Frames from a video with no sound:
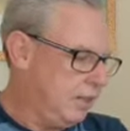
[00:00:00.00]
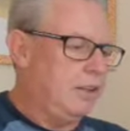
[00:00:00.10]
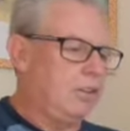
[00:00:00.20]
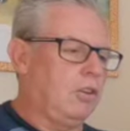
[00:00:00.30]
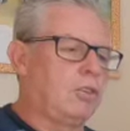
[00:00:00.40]

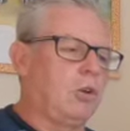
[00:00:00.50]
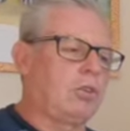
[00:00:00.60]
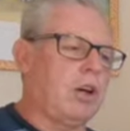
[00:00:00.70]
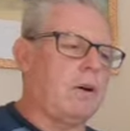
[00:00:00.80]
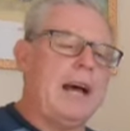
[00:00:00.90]
So there's
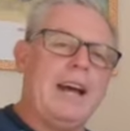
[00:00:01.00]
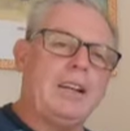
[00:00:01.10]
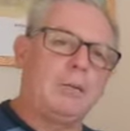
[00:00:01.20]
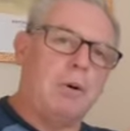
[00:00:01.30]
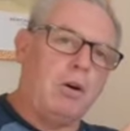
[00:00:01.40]
also a
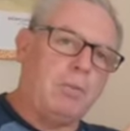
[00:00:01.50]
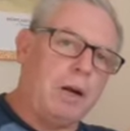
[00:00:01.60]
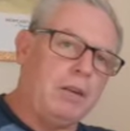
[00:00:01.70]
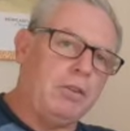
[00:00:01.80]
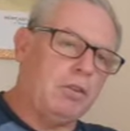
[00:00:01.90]
handlebar
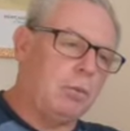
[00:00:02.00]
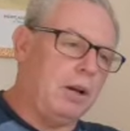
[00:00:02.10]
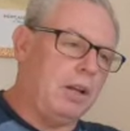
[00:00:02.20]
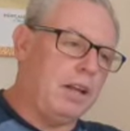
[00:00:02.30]
mount as well